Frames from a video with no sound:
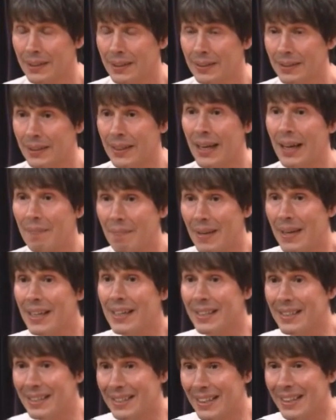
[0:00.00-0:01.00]
So that
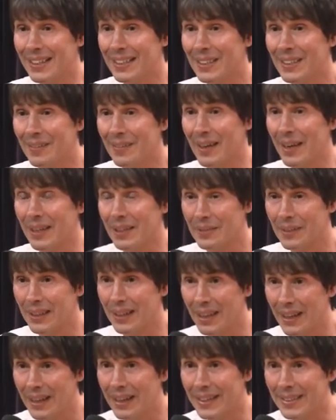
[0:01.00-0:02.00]
means it interacts with
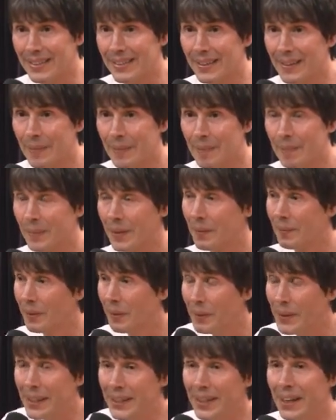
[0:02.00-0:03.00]
light, but
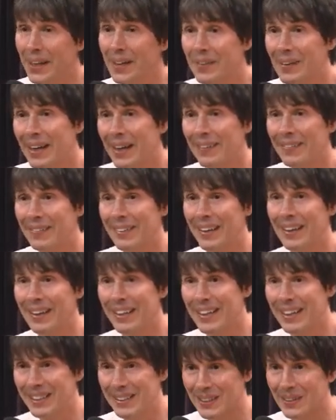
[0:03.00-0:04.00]
we know how
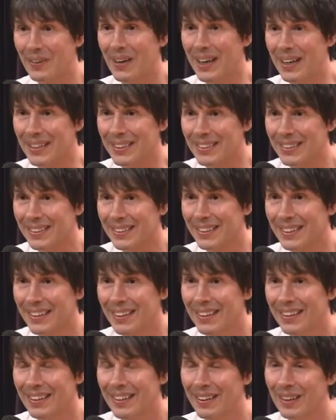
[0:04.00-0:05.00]
light interacts,
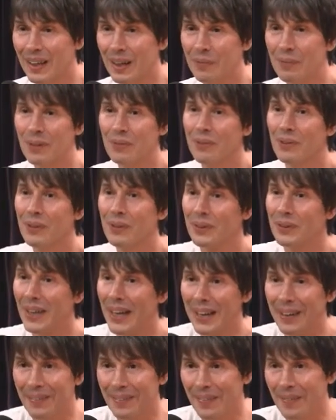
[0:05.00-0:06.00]
and we've ruled
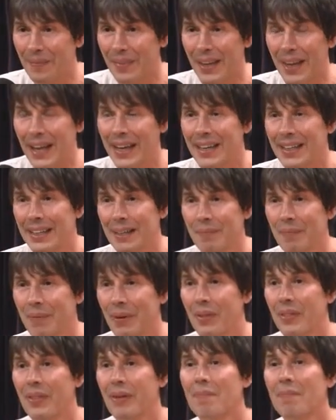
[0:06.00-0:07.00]
out anything
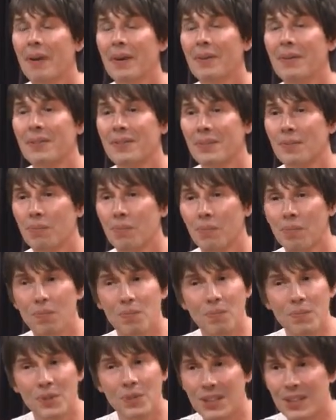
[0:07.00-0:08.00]
but the most
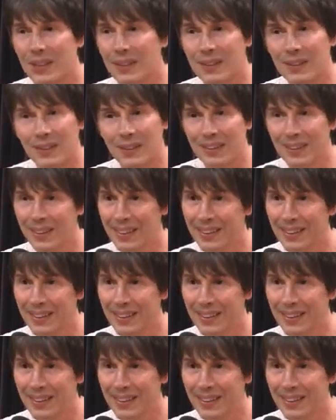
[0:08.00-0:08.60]
subtle